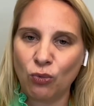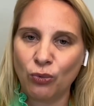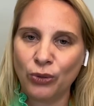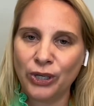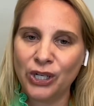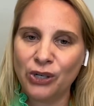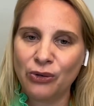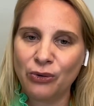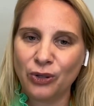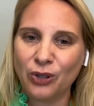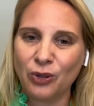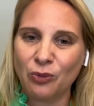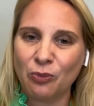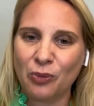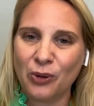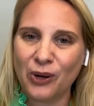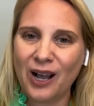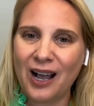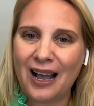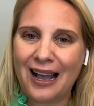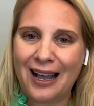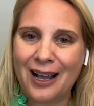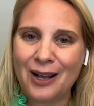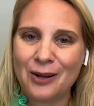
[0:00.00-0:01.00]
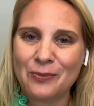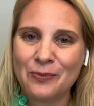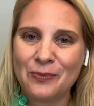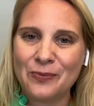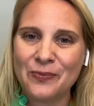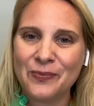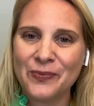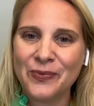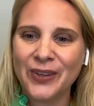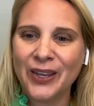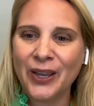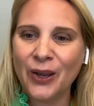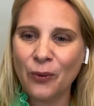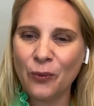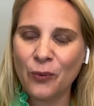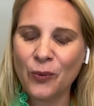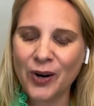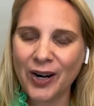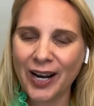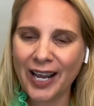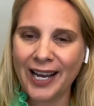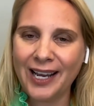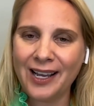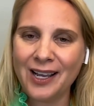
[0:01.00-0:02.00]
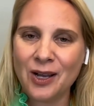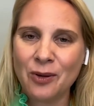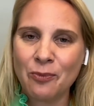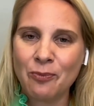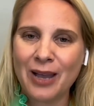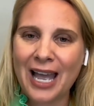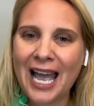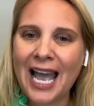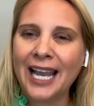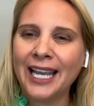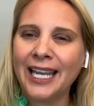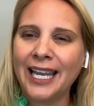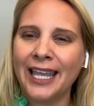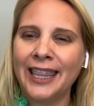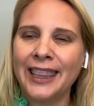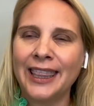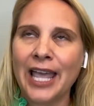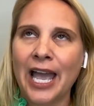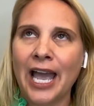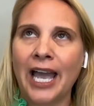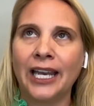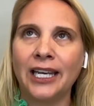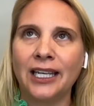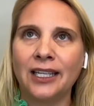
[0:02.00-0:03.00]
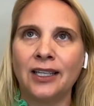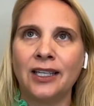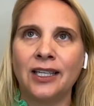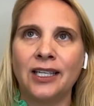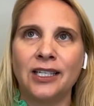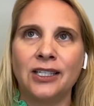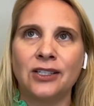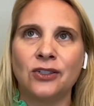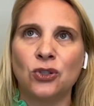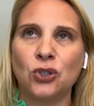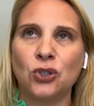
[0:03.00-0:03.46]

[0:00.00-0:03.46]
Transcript: regroup when I come back. And that is